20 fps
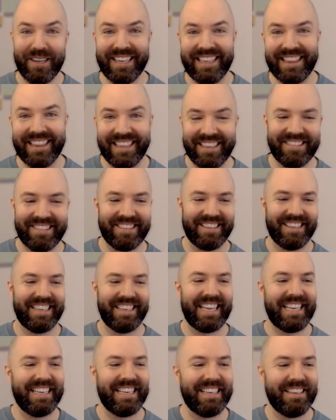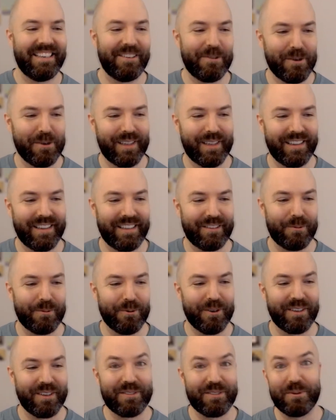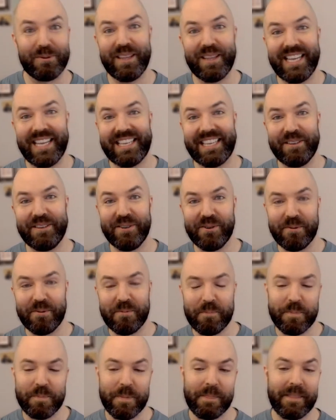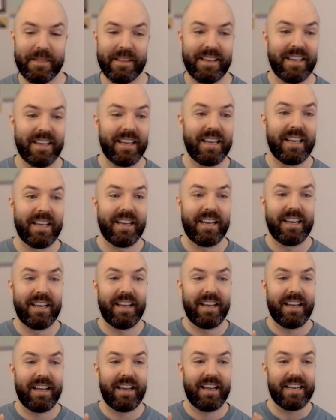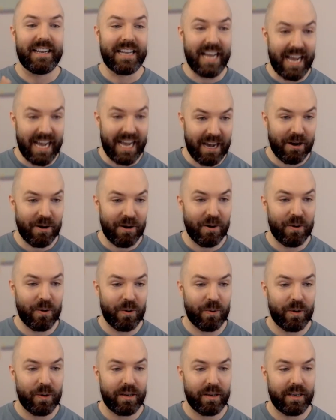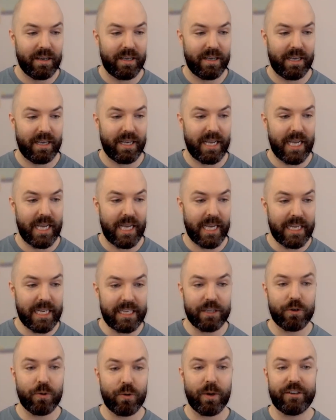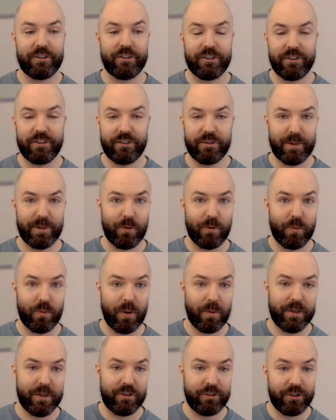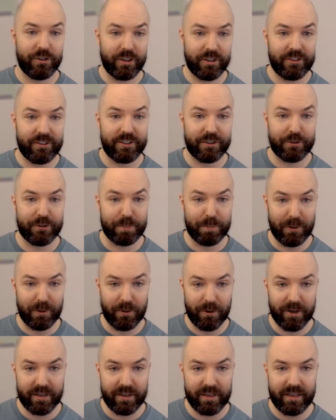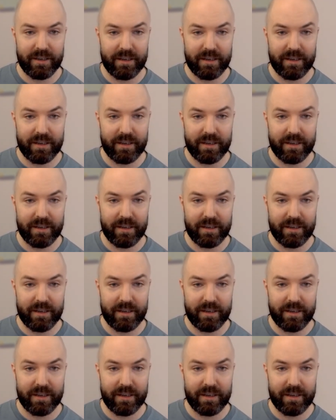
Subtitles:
this and doing this work. So thank you. Now, any questions about what we just explored